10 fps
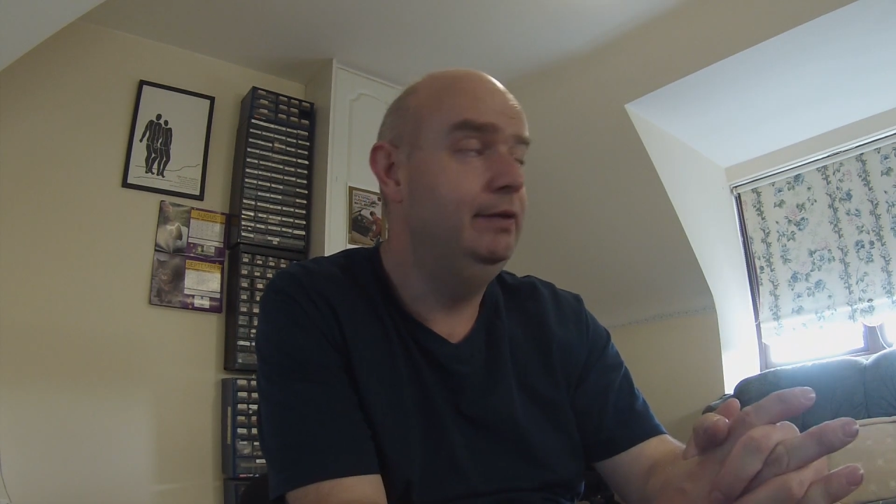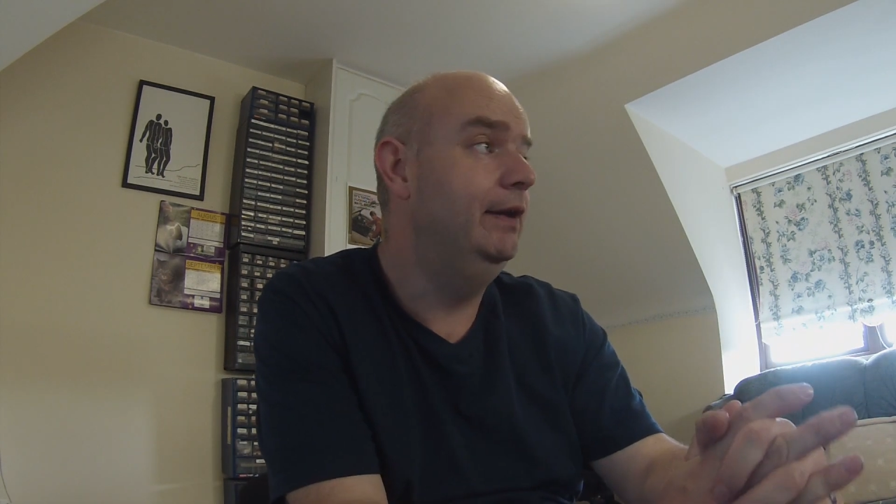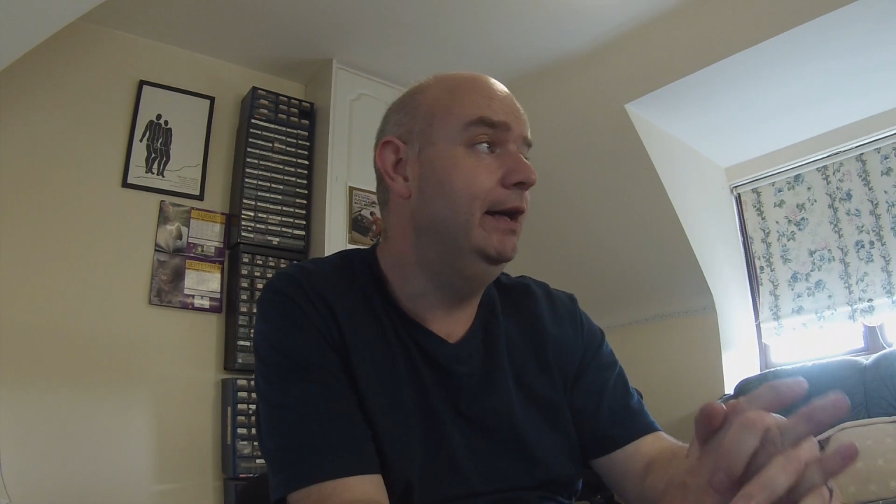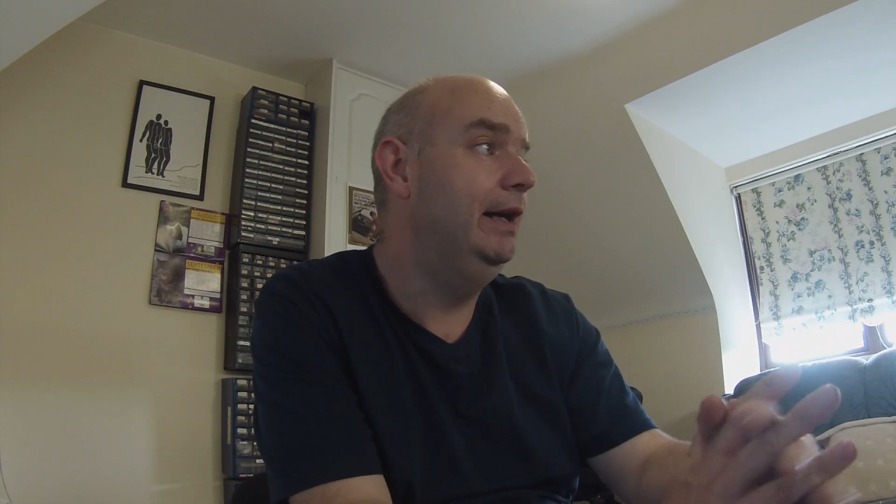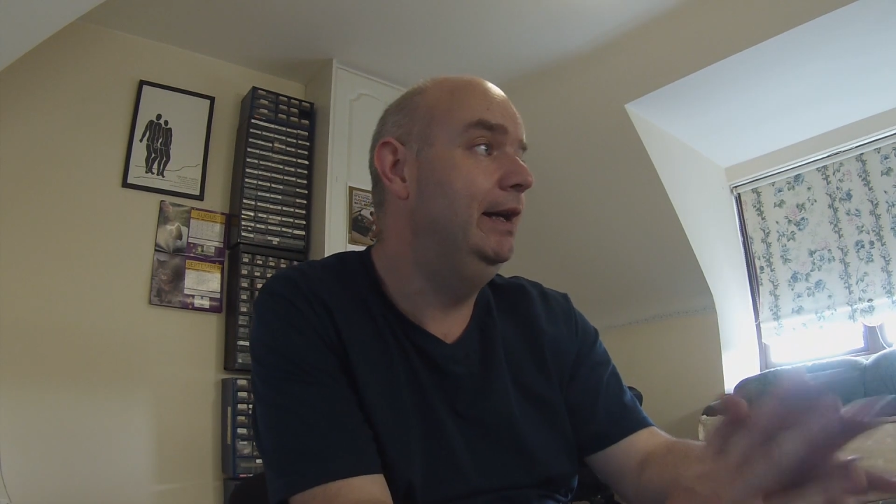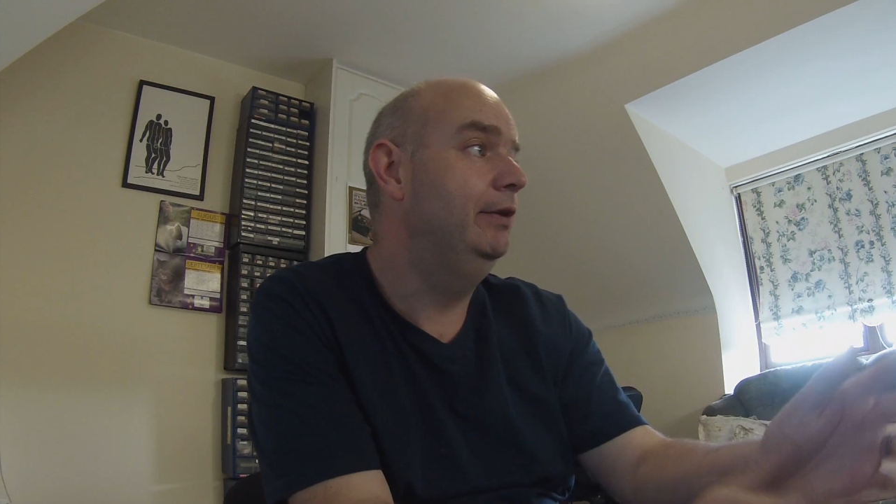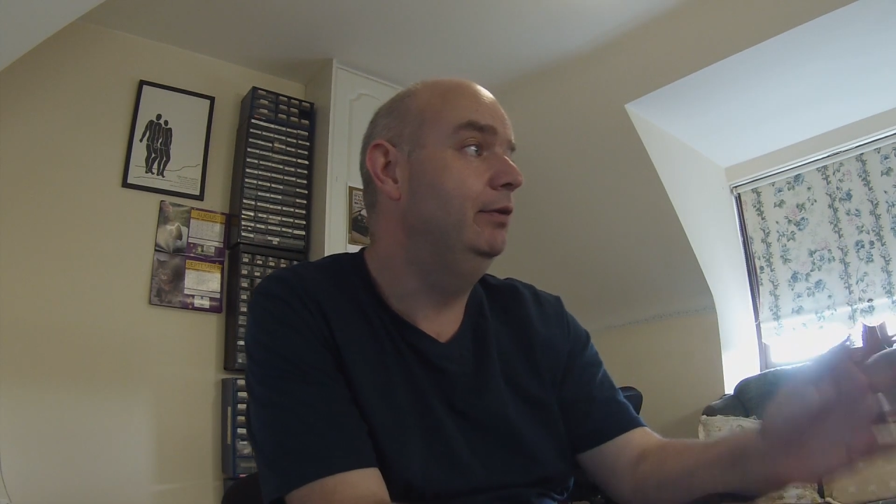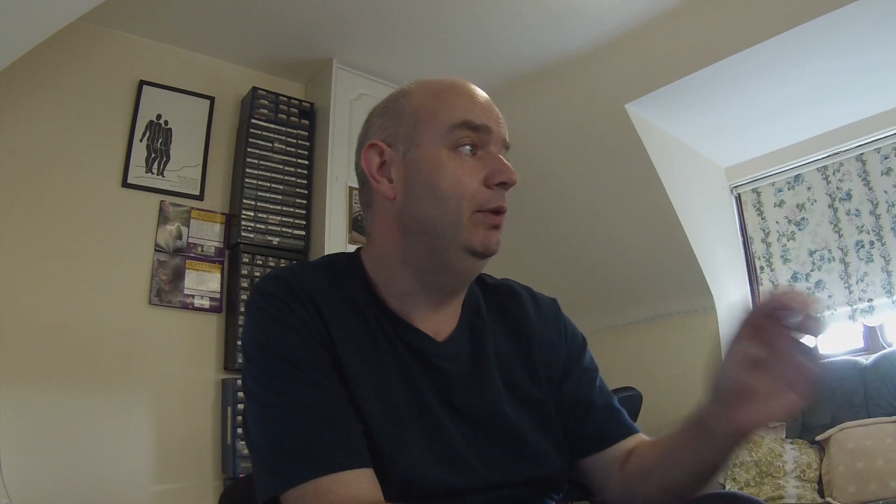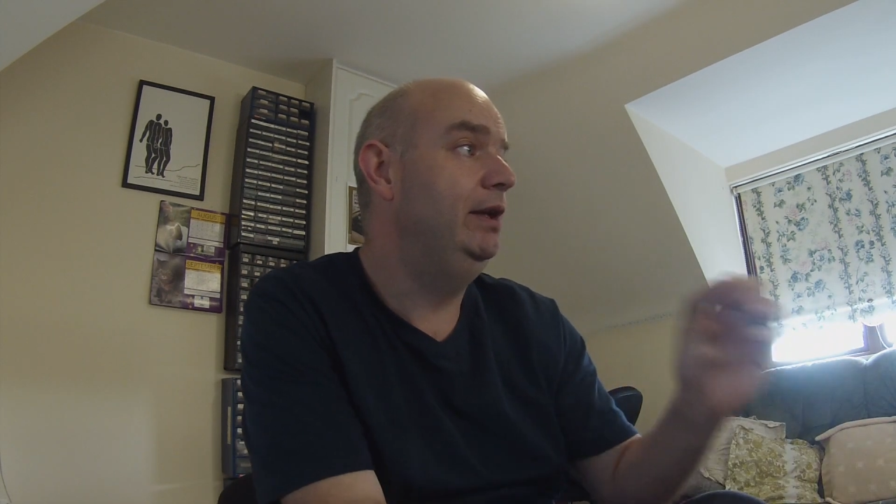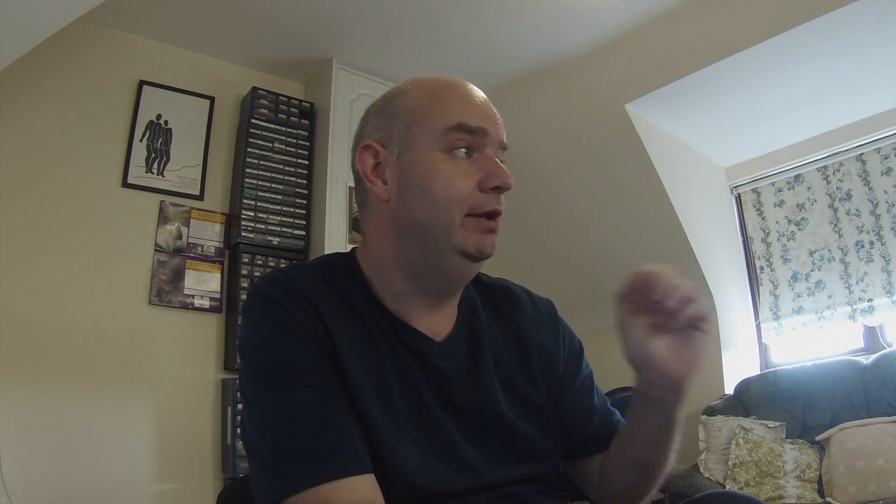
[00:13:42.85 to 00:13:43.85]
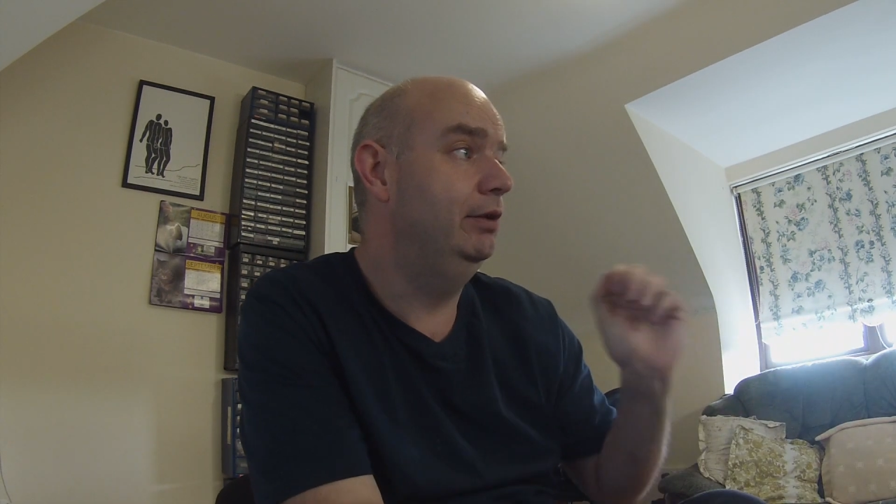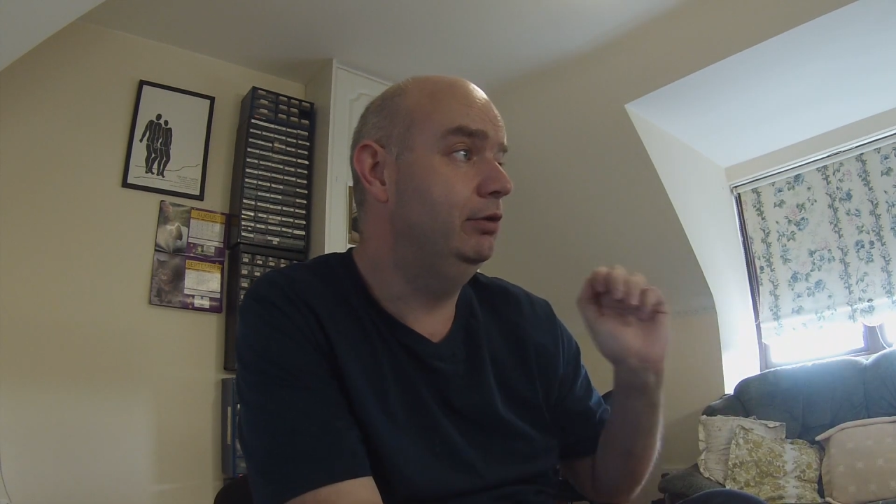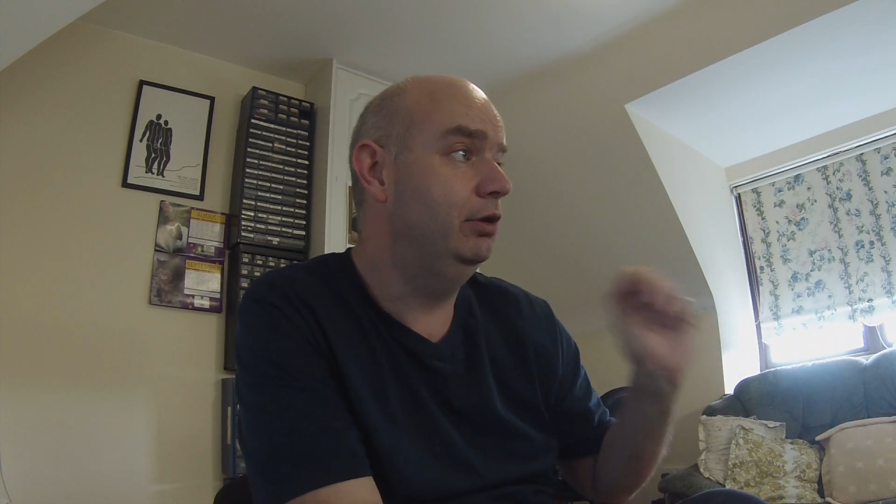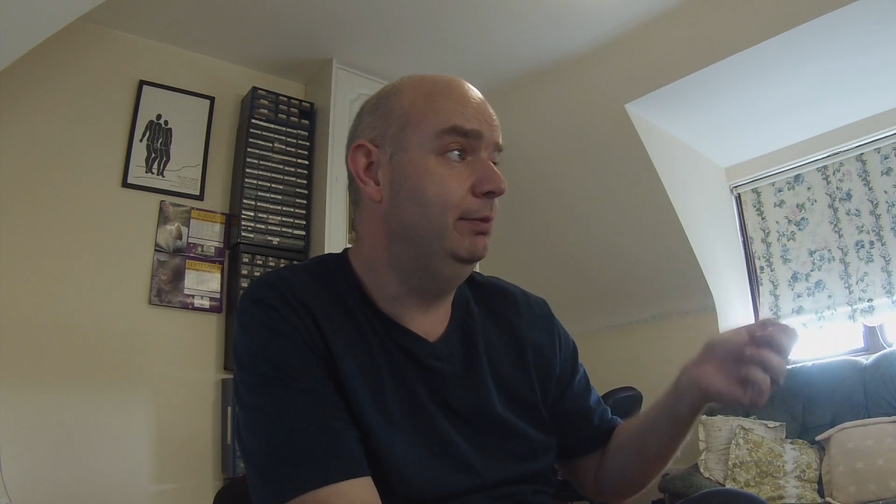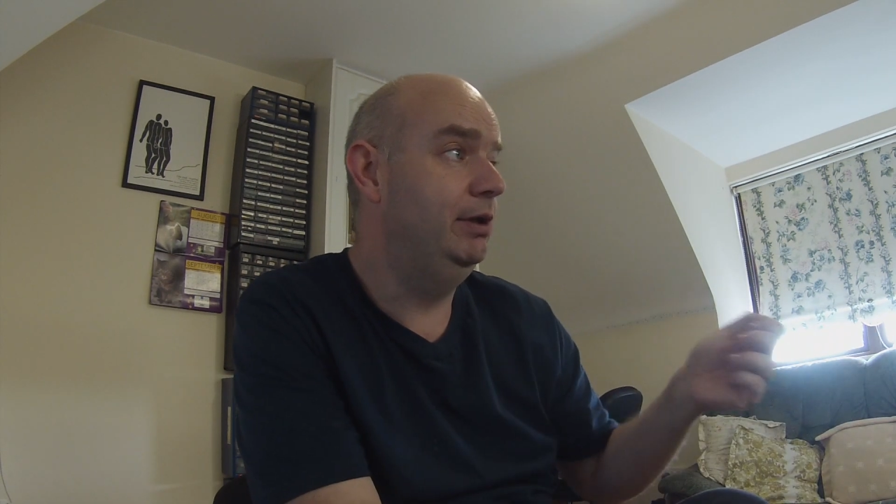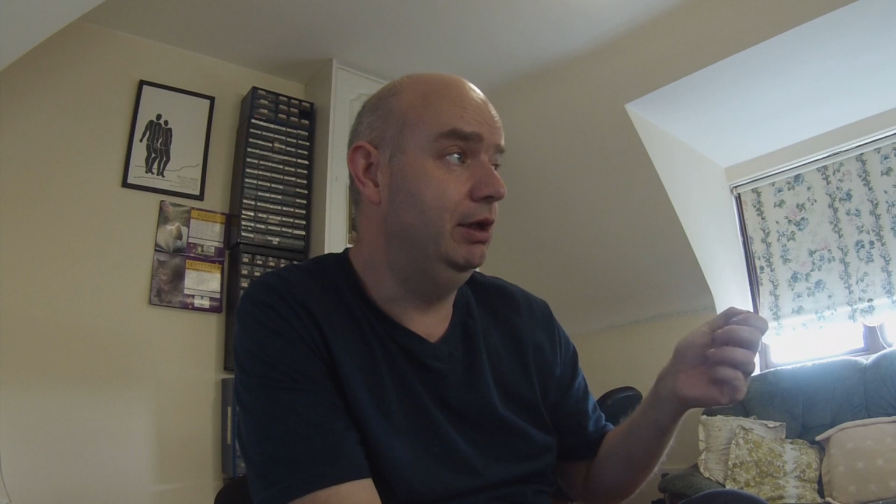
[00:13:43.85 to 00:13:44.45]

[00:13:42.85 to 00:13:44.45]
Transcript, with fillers: that we can come